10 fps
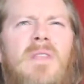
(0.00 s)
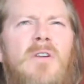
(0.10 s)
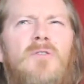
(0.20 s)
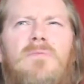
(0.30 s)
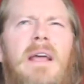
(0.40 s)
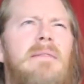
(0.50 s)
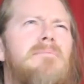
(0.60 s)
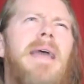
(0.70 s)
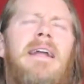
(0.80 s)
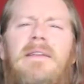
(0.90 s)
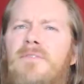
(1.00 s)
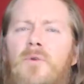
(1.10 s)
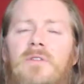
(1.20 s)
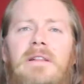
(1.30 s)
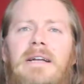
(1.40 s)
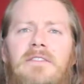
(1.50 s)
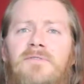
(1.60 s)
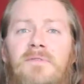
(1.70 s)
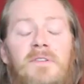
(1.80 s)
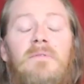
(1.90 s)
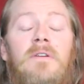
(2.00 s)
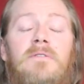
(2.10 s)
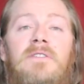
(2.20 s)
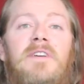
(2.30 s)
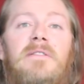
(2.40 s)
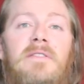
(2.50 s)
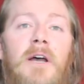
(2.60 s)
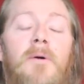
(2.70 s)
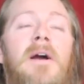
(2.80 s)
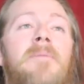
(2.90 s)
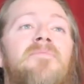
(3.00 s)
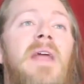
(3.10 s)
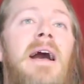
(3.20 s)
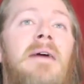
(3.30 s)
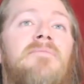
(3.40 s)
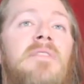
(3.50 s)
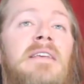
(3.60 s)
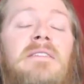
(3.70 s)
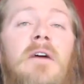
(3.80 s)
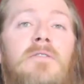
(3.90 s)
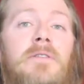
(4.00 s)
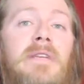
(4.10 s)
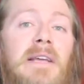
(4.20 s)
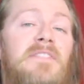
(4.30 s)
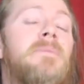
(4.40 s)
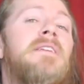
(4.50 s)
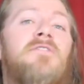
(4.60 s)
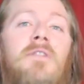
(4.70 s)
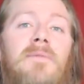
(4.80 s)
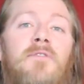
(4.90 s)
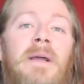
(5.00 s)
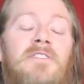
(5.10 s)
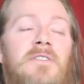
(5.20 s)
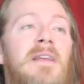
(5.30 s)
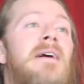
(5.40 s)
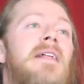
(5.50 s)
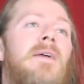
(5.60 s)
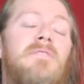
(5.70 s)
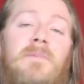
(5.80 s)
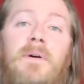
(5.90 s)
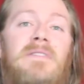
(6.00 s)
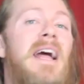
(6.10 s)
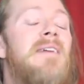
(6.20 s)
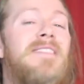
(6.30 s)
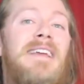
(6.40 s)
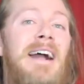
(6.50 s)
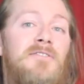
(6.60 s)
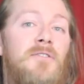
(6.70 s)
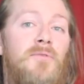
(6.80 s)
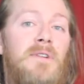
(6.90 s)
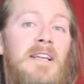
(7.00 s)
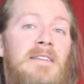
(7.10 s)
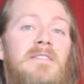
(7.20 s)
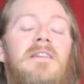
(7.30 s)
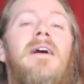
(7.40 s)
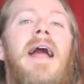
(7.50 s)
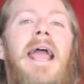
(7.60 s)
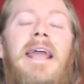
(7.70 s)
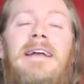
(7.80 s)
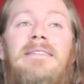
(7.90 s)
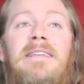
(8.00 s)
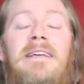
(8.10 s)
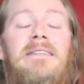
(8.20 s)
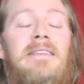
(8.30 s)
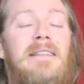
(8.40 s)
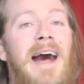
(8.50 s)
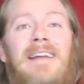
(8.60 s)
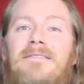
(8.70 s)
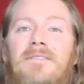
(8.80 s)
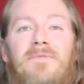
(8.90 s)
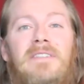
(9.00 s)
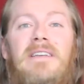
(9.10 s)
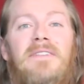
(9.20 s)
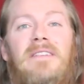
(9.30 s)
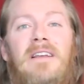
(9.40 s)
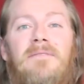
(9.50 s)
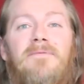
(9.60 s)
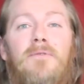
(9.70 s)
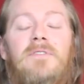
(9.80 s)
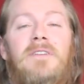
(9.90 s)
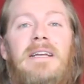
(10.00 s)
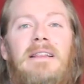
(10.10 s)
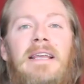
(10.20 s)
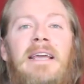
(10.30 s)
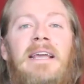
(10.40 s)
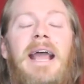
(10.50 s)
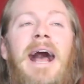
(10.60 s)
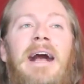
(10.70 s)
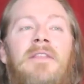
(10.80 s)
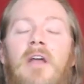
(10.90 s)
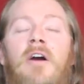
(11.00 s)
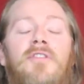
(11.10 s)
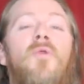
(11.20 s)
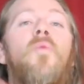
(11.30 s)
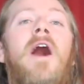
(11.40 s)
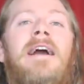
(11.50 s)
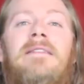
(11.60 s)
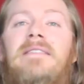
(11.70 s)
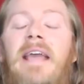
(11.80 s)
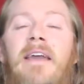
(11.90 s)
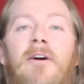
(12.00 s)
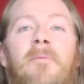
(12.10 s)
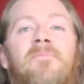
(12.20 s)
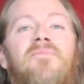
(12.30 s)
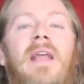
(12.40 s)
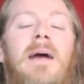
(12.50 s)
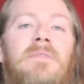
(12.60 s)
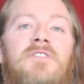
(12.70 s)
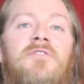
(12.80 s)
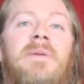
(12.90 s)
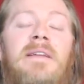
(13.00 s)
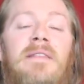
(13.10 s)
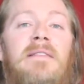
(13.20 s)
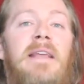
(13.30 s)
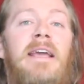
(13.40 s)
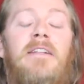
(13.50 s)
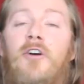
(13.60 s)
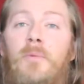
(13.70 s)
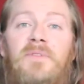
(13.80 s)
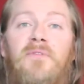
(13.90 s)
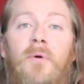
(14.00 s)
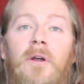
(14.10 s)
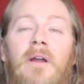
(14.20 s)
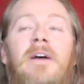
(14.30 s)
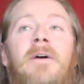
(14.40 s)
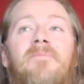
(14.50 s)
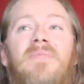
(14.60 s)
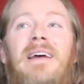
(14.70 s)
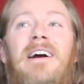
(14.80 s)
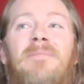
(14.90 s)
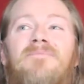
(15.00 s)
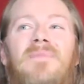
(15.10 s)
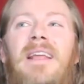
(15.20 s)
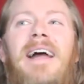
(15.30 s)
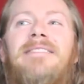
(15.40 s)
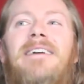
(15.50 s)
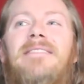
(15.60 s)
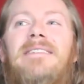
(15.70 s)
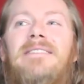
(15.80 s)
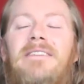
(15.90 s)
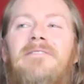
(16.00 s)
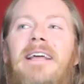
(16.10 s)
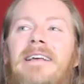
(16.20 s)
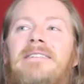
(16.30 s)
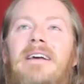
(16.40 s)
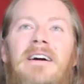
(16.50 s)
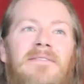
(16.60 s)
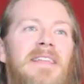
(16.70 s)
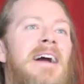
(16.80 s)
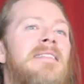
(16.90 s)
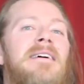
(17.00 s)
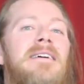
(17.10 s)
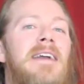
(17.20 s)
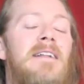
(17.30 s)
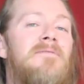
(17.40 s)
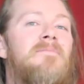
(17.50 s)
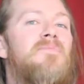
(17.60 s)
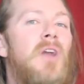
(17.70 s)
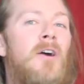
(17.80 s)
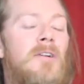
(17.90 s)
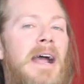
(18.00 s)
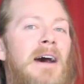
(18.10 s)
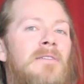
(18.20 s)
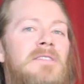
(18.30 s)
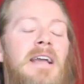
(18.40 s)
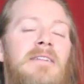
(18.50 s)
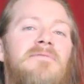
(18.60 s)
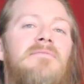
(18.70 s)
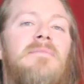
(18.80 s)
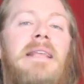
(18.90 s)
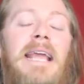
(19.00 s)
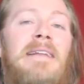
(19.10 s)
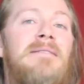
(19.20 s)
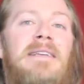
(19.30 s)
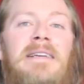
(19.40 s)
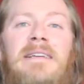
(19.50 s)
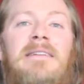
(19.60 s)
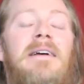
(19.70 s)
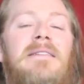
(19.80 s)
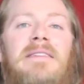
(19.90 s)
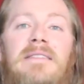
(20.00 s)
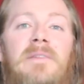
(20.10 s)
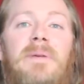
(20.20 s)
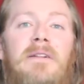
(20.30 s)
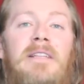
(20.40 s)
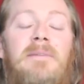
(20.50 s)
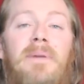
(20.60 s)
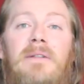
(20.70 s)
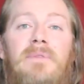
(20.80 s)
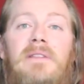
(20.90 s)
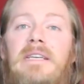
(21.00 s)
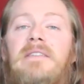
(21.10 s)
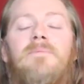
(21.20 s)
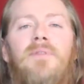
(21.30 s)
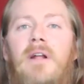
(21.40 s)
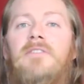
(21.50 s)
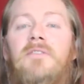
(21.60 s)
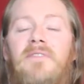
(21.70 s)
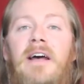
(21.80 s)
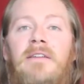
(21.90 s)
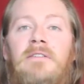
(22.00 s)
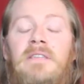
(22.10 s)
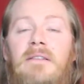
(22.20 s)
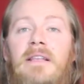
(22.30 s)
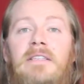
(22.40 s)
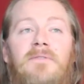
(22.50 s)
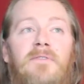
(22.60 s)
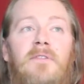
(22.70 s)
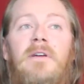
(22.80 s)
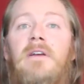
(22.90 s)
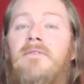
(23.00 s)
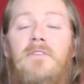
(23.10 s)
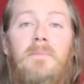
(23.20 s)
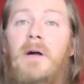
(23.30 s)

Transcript: or like man even more than that two two-thirds of it so uh, this also to give some additional information it was supposed to have a theatrical release and it did not receive it unfortunately um, on the wide scale i'm assuming that they had hoped for um, and yet this still is of that kind of art house kind of indie sensibility, but with decent production values, at least for, for the